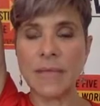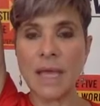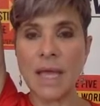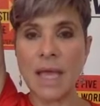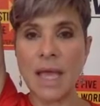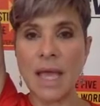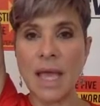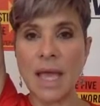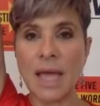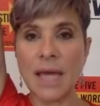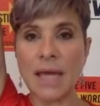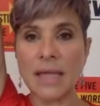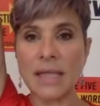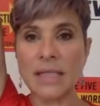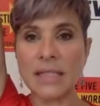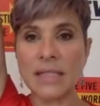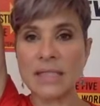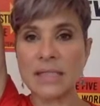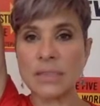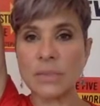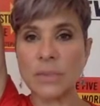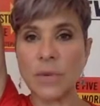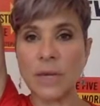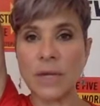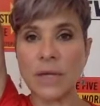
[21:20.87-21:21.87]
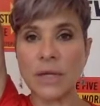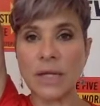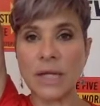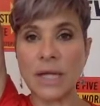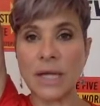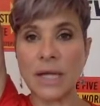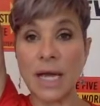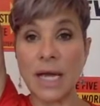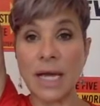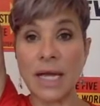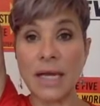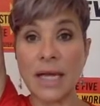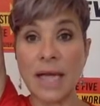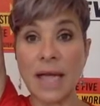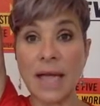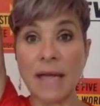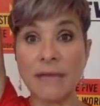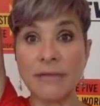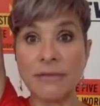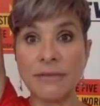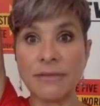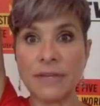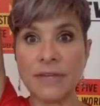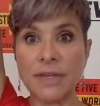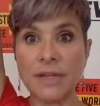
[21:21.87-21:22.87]
And I swear to God, I
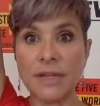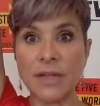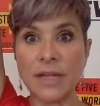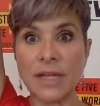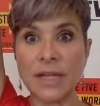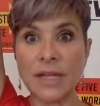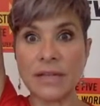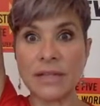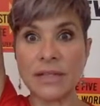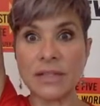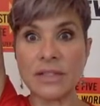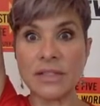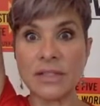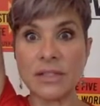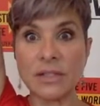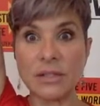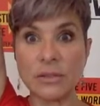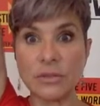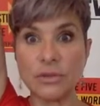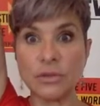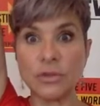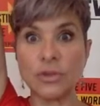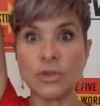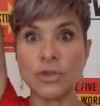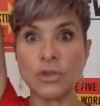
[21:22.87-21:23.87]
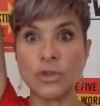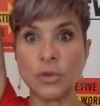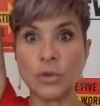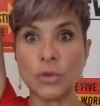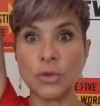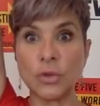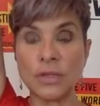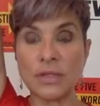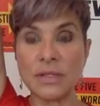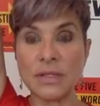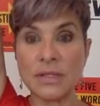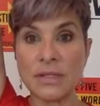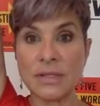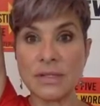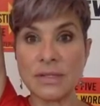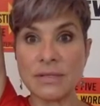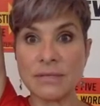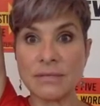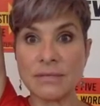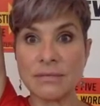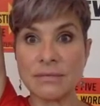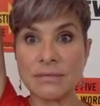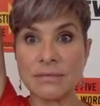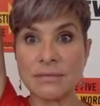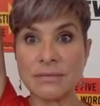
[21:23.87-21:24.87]
feel like these little jolts
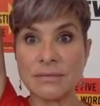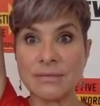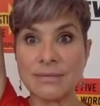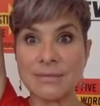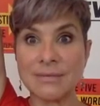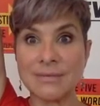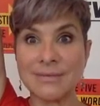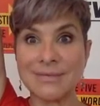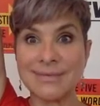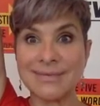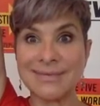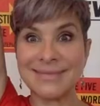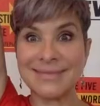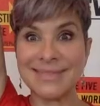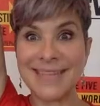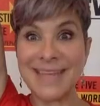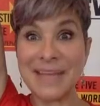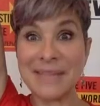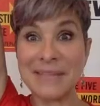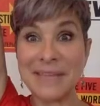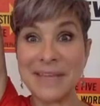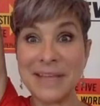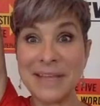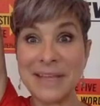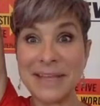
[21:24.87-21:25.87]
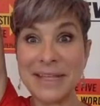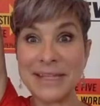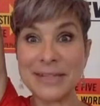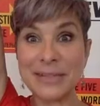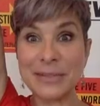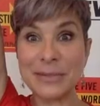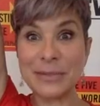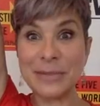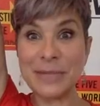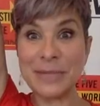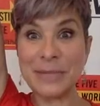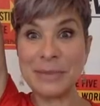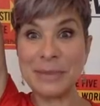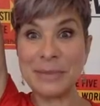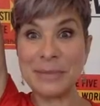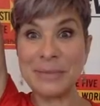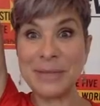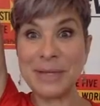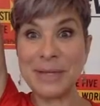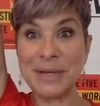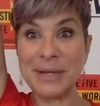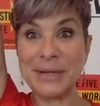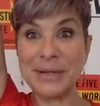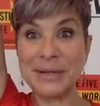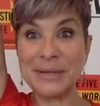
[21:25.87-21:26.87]
hit my laser beam up
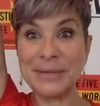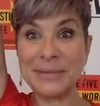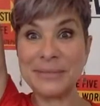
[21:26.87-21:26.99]
there.